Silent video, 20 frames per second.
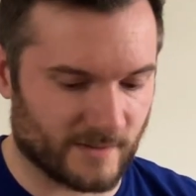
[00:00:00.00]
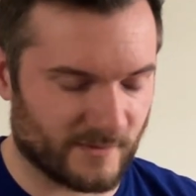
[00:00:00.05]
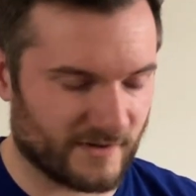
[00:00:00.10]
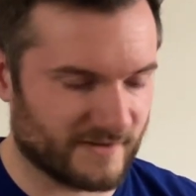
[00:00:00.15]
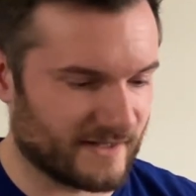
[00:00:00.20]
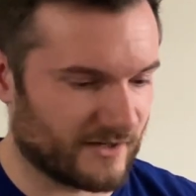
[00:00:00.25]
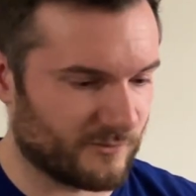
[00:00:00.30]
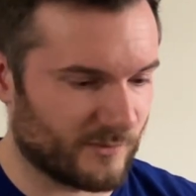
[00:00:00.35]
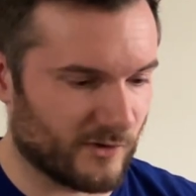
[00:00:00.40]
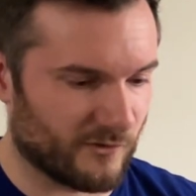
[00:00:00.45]
Doesn't
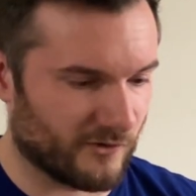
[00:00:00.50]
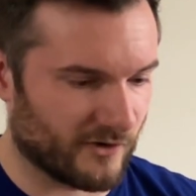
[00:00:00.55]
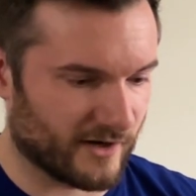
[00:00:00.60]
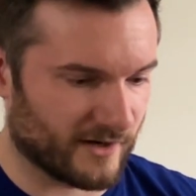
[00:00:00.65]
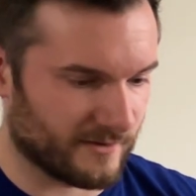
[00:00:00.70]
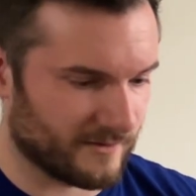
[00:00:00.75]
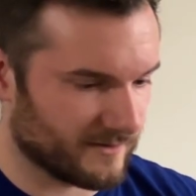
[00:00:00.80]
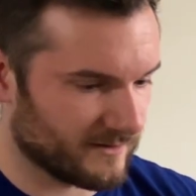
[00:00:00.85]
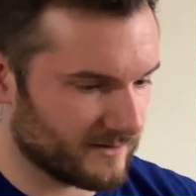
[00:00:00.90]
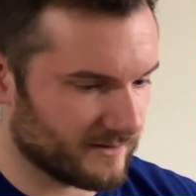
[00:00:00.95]
have to be
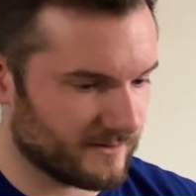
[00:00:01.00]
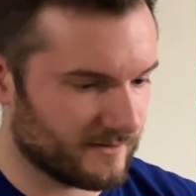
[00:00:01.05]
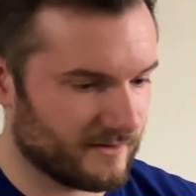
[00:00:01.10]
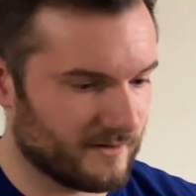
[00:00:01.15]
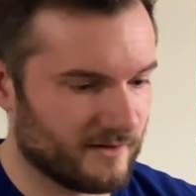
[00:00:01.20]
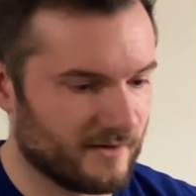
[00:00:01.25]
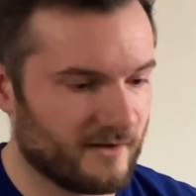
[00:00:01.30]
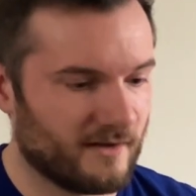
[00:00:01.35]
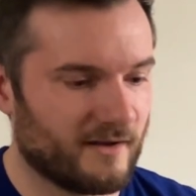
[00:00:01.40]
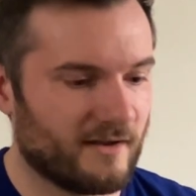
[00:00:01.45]
overhead.
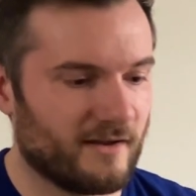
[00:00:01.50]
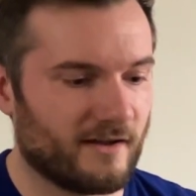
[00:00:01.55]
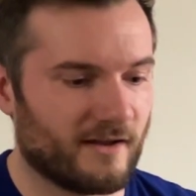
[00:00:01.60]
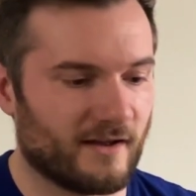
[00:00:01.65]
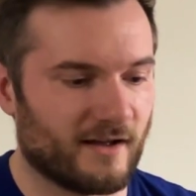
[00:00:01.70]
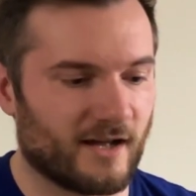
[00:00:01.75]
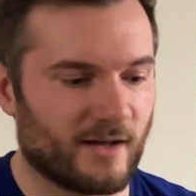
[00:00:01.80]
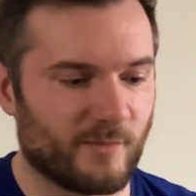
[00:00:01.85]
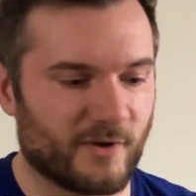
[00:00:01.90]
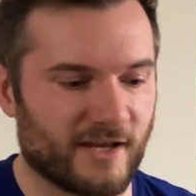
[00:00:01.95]

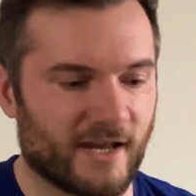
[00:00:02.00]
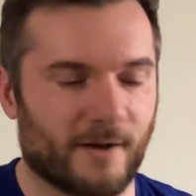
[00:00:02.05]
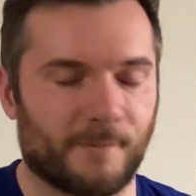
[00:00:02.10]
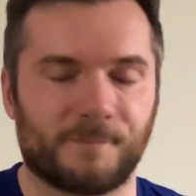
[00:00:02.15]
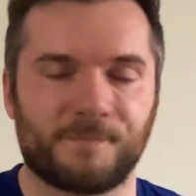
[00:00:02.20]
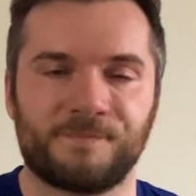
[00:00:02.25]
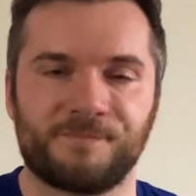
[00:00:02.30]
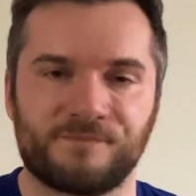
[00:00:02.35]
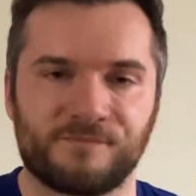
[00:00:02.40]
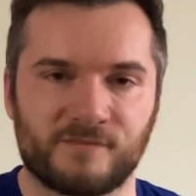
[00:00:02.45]
But yeah.
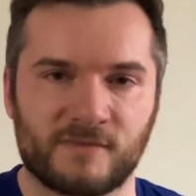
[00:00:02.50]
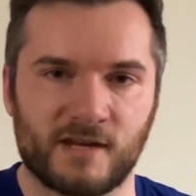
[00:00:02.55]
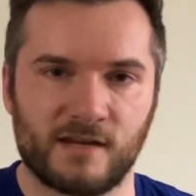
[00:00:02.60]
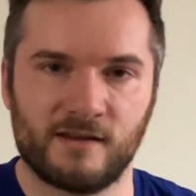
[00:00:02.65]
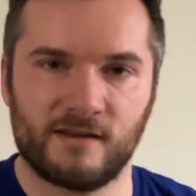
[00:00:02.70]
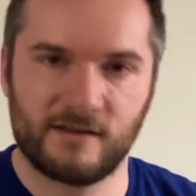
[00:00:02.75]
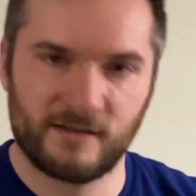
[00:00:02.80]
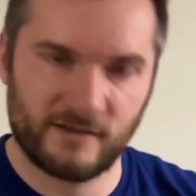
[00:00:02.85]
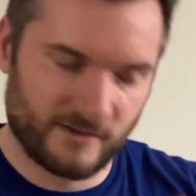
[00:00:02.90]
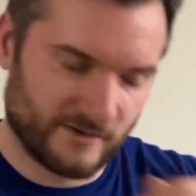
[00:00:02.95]

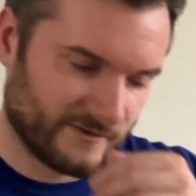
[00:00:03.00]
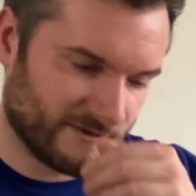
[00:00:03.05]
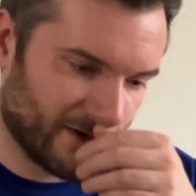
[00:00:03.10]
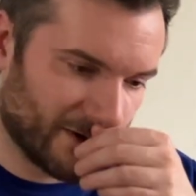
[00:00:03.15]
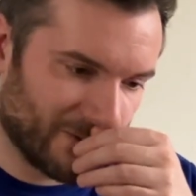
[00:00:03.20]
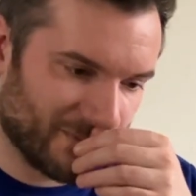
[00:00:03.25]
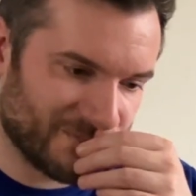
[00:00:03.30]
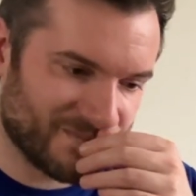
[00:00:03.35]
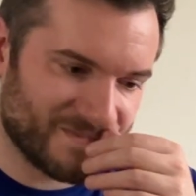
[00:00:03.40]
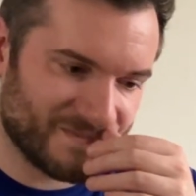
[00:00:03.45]

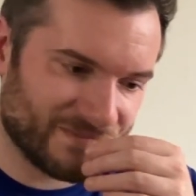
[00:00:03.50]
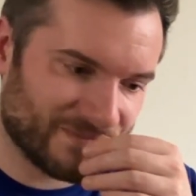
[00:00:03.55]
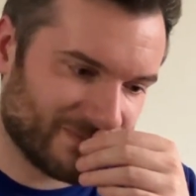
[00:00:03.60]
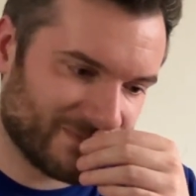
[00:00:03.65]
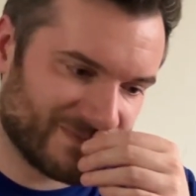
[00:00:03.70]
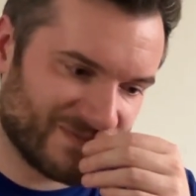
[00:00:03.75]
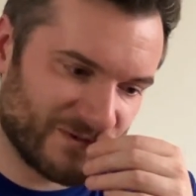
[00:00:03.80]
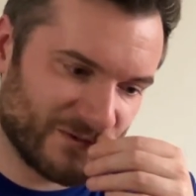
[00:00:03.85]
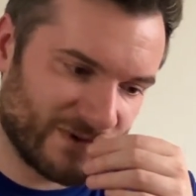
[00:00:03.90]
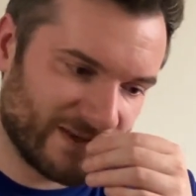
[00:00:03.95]
So
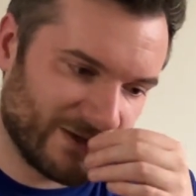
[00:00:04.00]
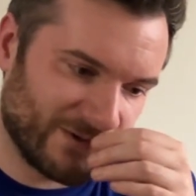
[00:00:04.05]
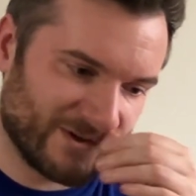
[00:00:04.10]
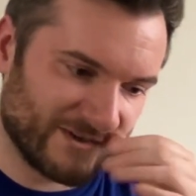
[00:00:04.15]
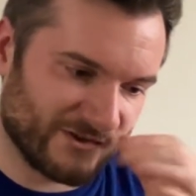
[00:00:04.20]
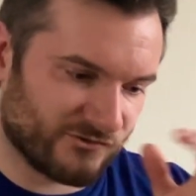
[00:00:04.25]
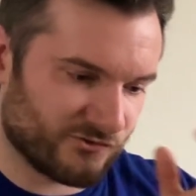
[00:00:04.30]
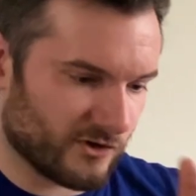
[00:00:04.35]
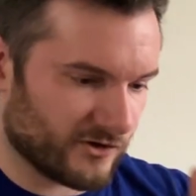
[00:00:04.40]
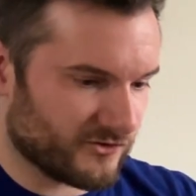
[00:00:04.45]
the way that you can
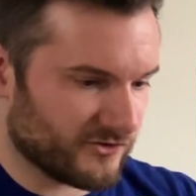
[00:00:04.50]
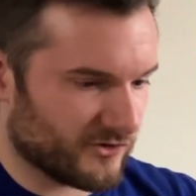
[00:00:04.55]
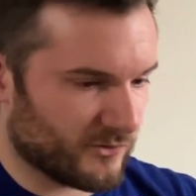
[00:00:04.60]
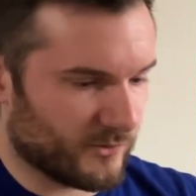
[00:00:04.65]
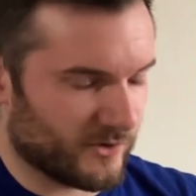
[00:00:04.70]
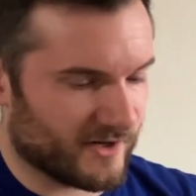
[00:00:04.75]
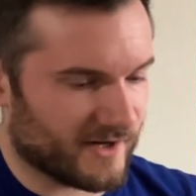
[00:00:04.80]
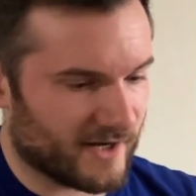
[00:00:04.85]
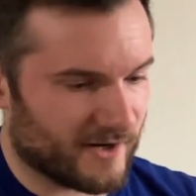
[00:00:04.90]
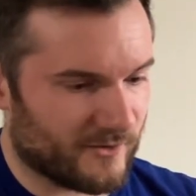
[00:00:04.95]
structure the
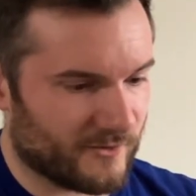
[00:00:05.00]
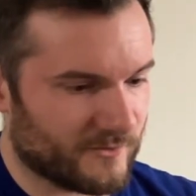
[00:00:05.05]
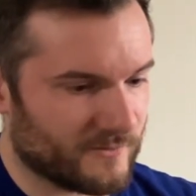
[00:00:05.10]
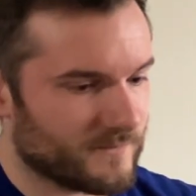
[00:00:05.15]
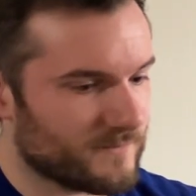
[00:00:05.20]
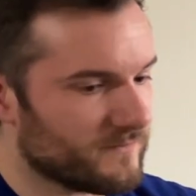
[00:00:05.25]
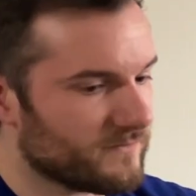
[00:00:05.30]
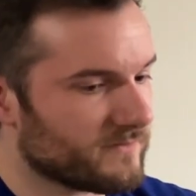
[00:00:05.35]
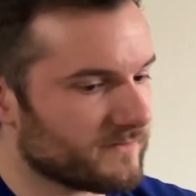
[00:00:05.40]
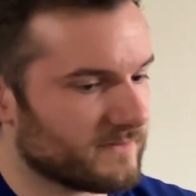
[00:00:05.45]
workout
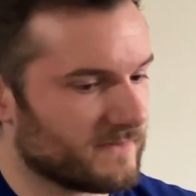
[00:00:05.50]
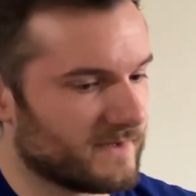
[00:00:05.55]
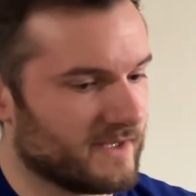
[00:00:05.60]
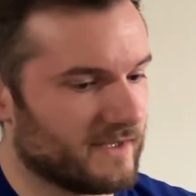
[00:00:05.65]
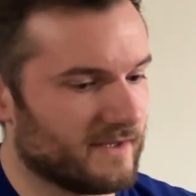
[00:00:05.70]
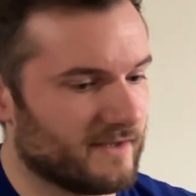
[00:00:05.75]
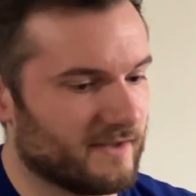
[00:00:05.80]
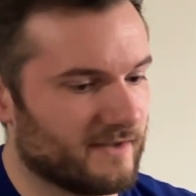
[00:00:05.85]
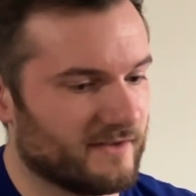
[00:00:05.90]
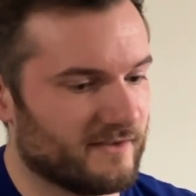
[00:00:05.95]

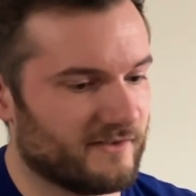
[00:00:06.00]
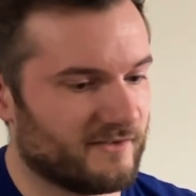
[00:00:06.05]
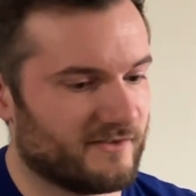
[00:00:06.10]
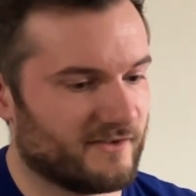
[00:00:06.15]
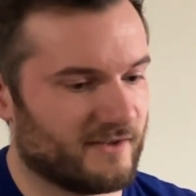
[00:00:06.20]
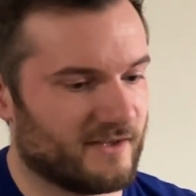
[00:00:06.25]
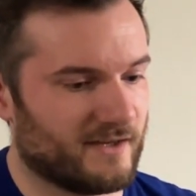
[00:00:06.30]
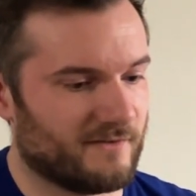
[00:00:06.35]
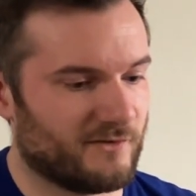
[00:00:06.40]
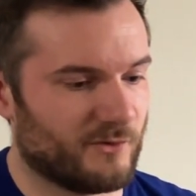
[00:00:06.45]
is,
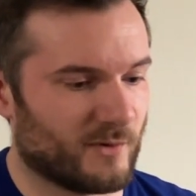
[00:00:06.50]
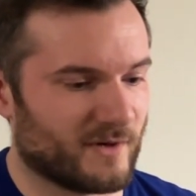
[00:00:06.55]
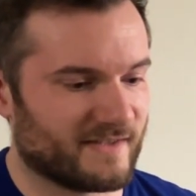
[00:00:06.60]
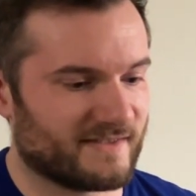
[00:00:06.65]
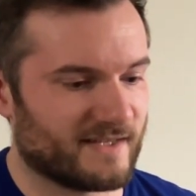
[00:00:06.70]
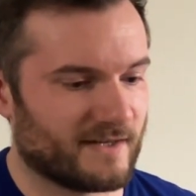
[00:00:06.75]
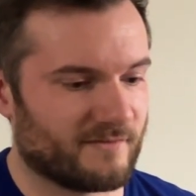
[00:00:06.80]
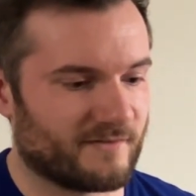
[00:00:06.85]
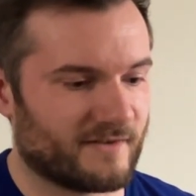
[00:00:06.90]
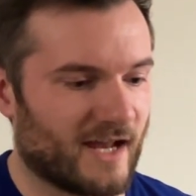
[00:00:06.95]
if you want to
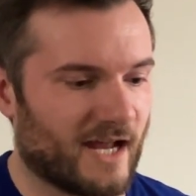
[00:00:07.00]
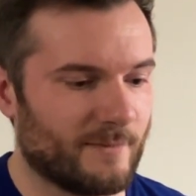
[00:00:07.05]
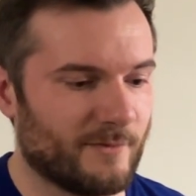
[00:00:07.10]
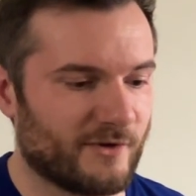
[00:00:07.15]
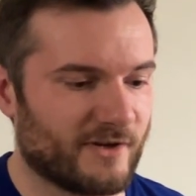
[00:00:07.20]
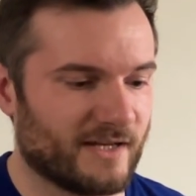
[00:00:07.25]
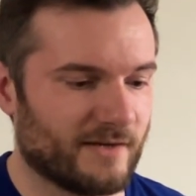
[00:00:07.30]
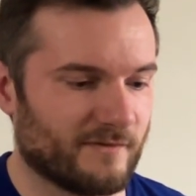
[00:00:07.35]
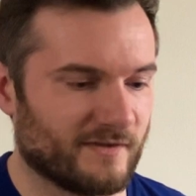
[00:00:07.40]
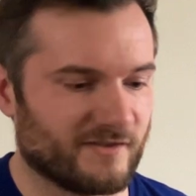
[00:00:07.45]
save time, you
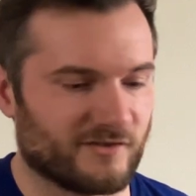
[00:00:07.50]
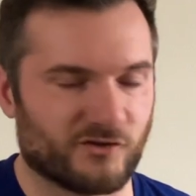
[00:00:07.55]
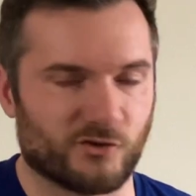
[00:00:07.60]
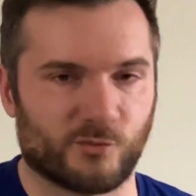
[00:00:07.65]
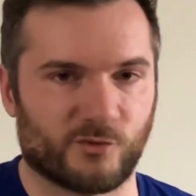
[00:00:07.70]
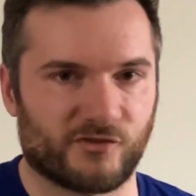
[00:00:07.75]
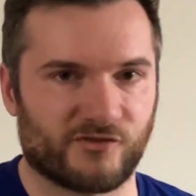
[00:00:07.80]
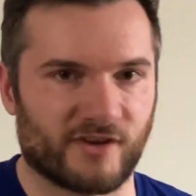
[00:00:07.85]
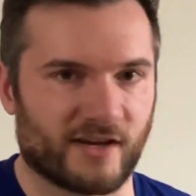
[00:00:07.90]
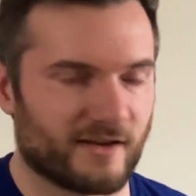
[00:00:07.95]
can even
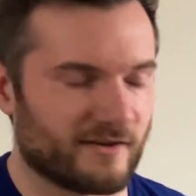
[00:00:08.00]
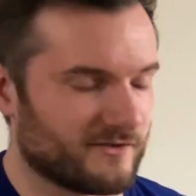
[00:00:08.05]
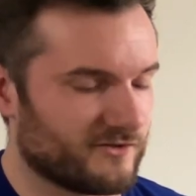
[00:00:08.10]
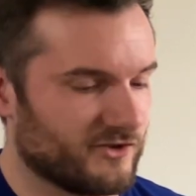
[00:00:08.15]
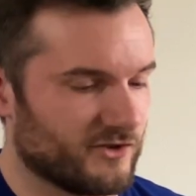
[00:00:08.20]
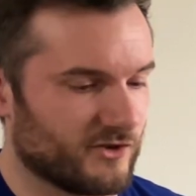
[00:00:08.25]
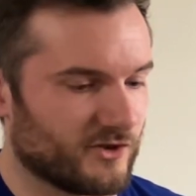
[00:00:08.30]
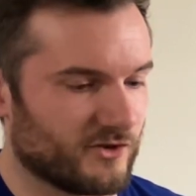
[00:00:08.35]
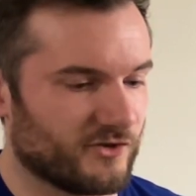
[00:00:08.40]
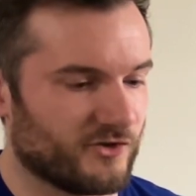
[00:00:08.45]
superset. So
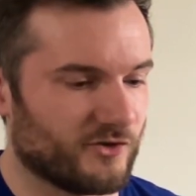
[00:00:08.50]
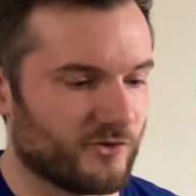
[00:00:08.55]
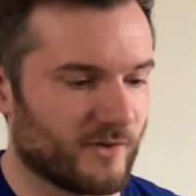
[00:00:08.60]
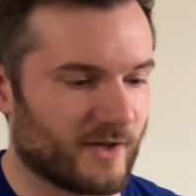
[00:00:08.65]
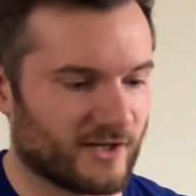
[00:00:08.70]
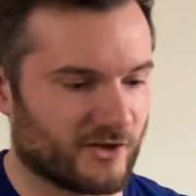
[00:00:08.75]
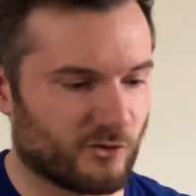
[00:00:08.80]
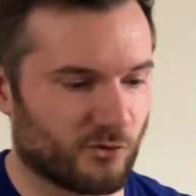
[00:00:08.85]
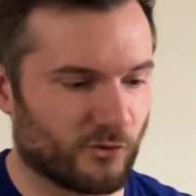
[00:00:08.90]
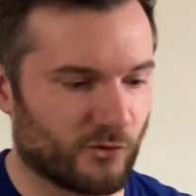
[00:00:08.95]
you could do
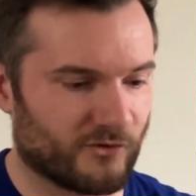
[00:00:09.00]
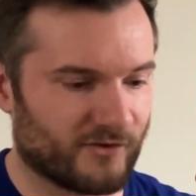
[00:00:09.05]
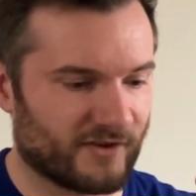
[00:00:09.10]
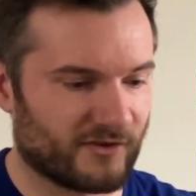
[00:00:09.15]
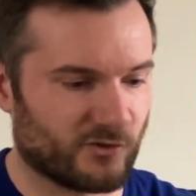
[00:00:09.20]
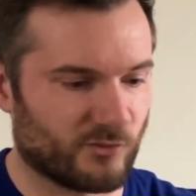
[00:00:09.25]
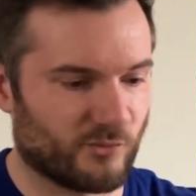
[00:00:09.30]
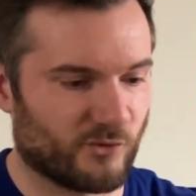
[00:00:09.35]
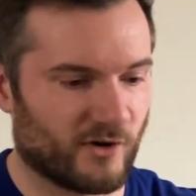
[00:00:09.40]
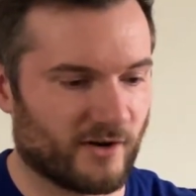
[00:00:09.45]
like your
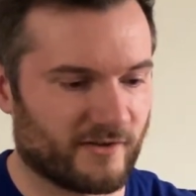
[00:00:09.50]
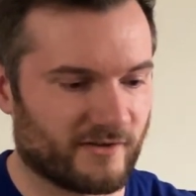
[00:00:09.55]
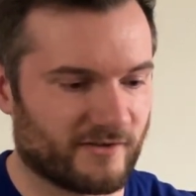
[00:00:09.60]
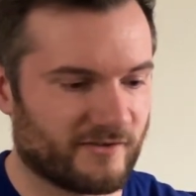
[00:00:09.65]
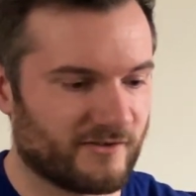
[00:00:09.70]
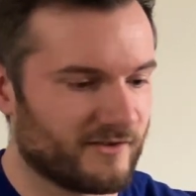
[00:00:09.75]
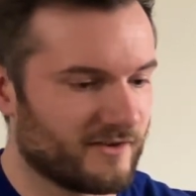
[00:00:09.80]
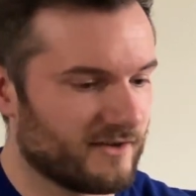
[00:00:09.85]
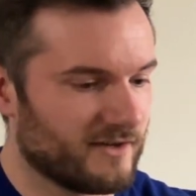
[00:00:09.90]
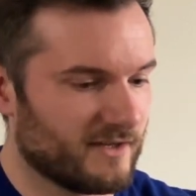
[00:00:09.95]
horizontal
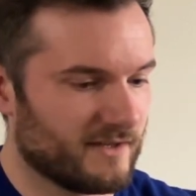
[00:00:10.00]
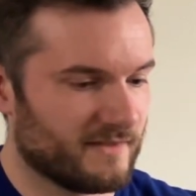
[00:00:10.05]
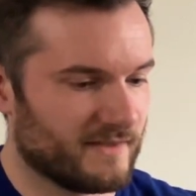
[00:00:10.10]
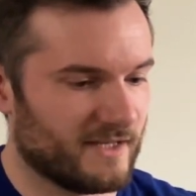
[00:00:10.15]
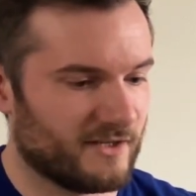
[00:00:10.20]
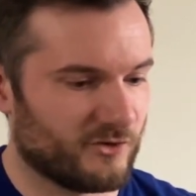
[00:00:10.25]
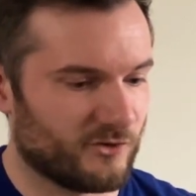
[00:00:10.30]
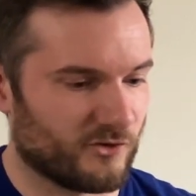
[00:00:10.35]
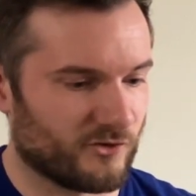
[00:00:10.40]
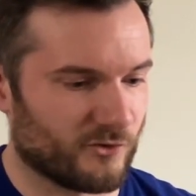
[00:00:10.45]
press, then
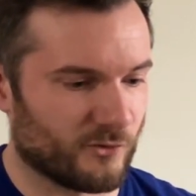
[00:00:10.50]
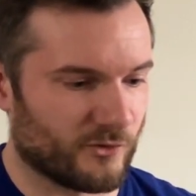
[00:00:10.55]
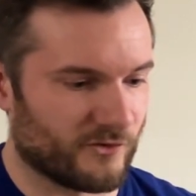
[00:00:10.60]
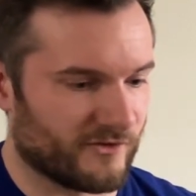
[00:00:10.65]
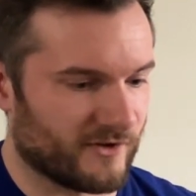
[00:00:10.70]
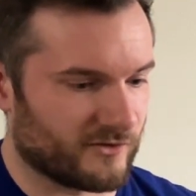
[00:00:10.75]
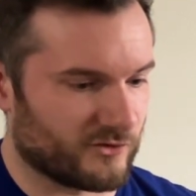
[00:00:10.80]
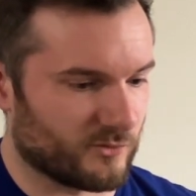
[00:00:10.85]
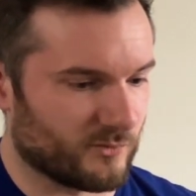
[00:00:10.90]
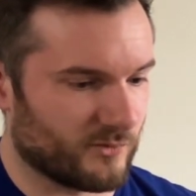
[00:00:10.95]
do your
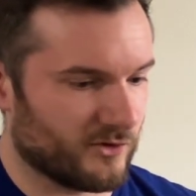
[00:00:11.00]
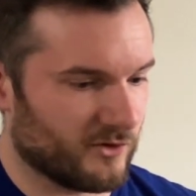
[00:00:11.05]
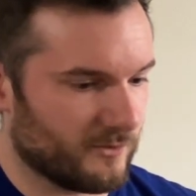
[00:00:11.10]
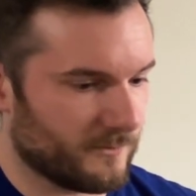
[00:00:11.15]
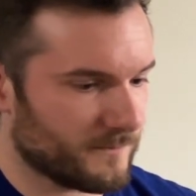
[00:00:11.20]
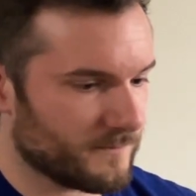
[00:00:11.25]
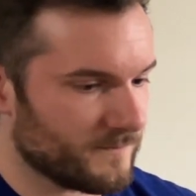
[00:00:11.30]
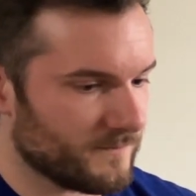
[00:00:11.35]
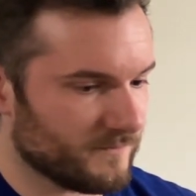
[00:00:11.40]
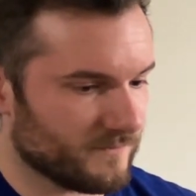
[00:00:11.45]
horizontal pull.